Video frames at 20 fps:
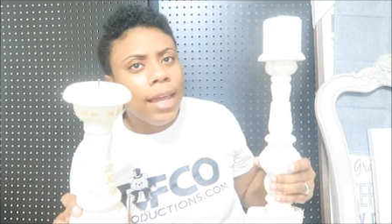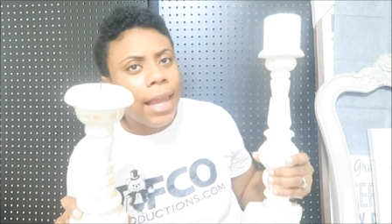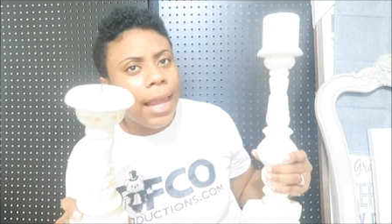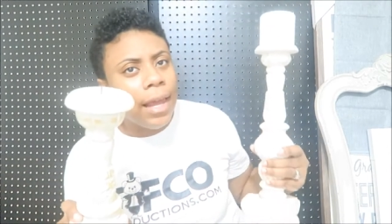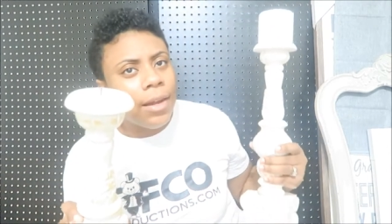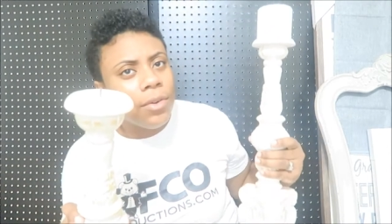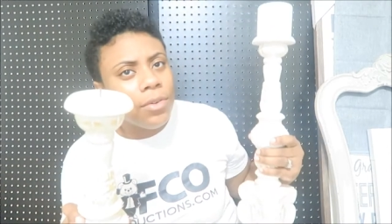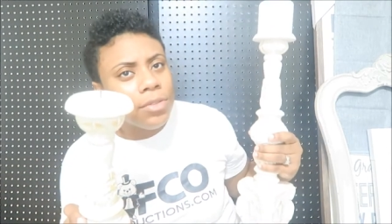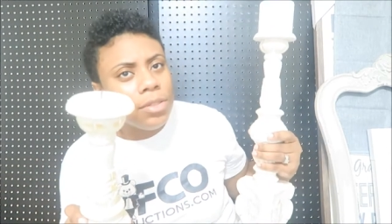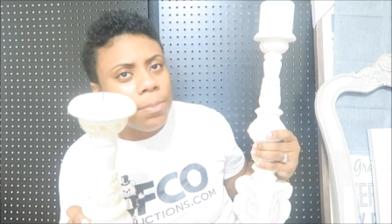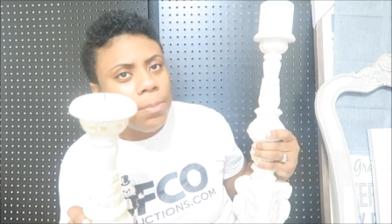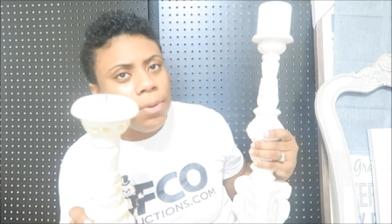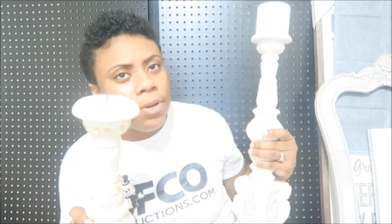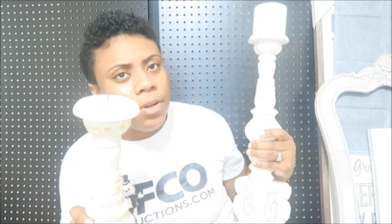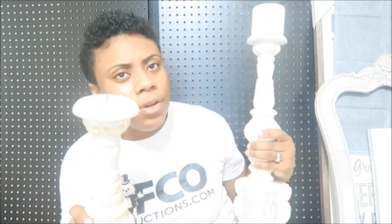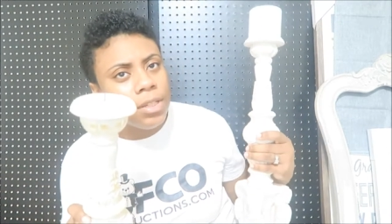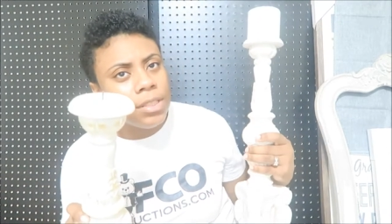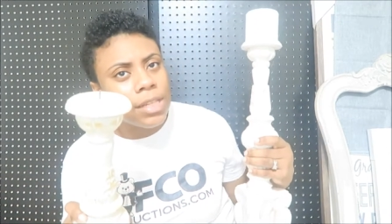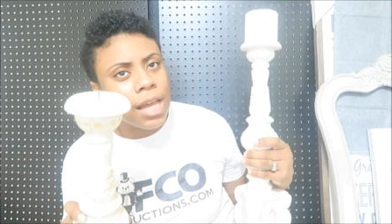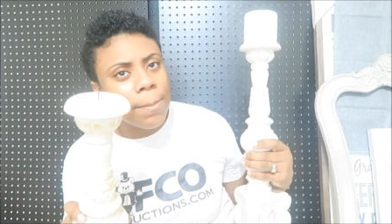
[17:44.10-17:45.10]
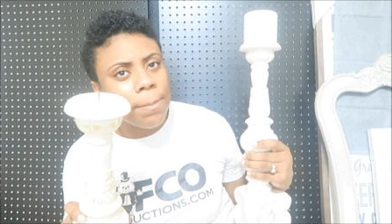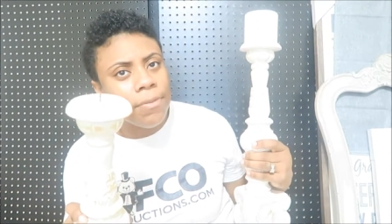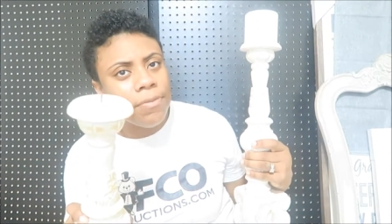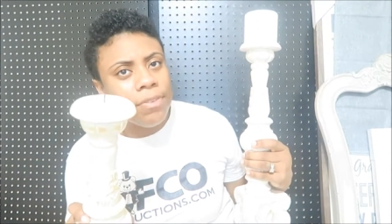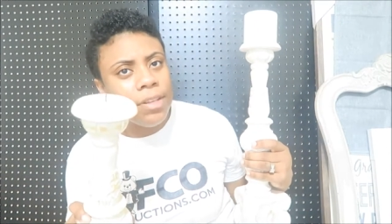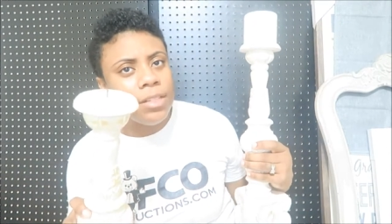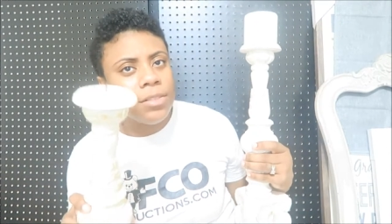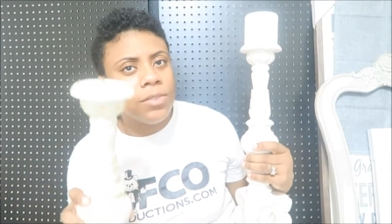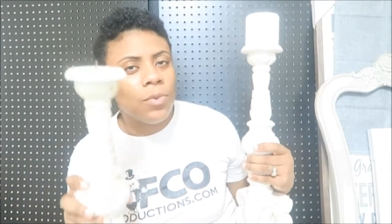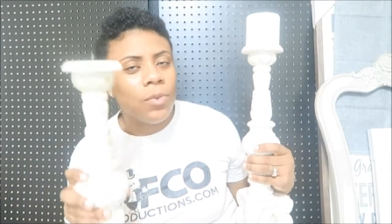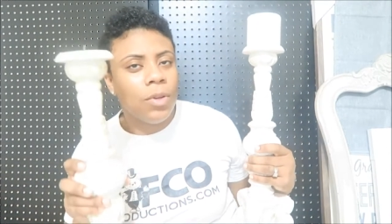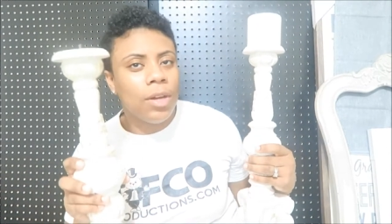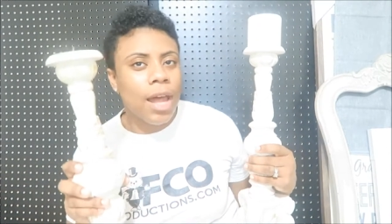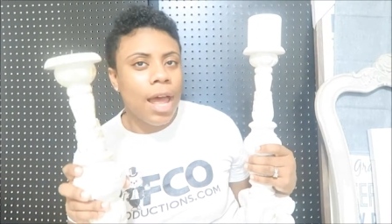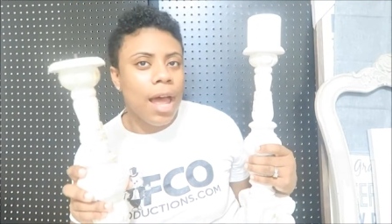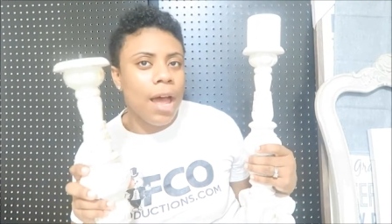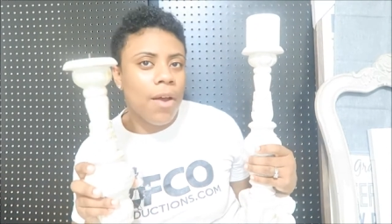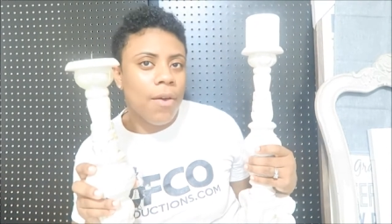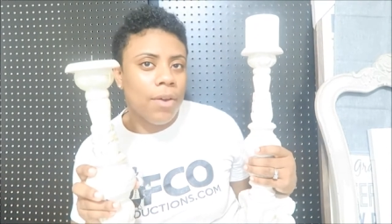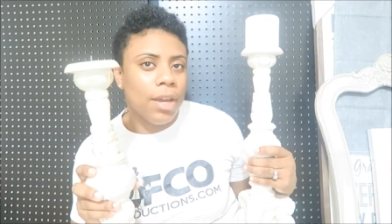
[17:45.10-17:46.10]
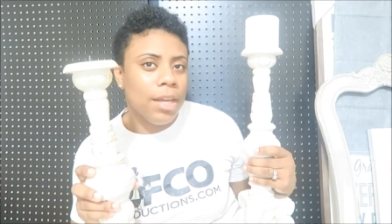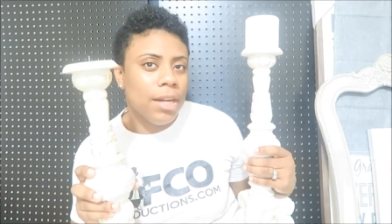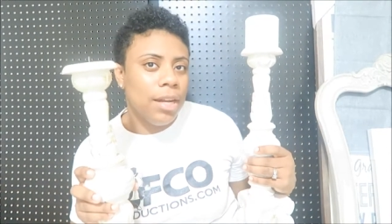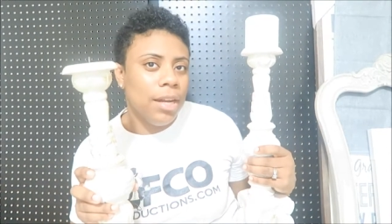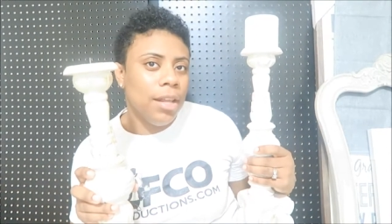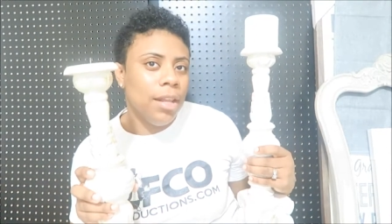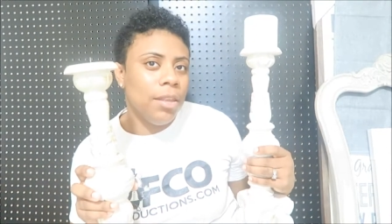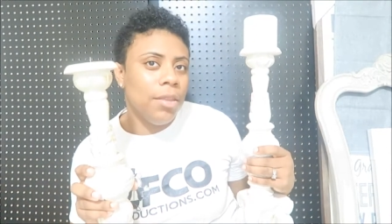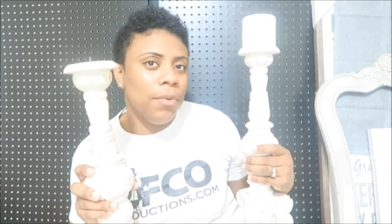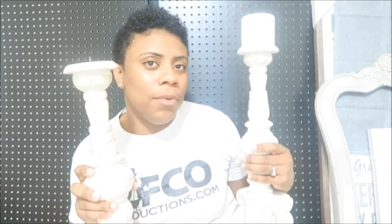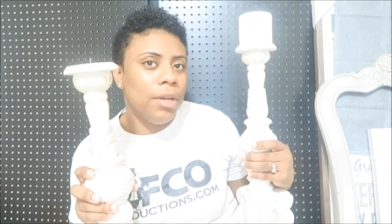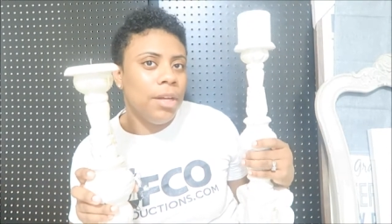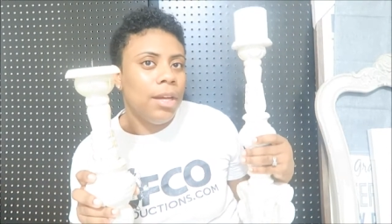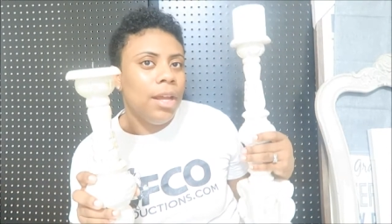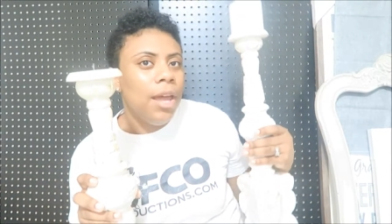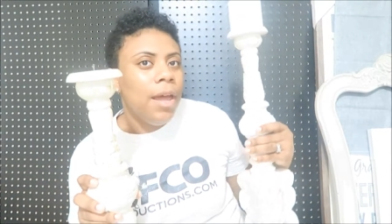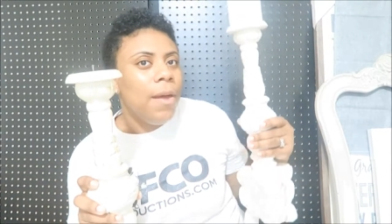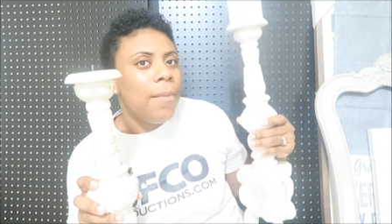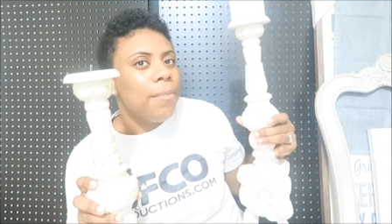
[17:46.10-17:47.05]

candle to put on top of this one. I'll go get another one.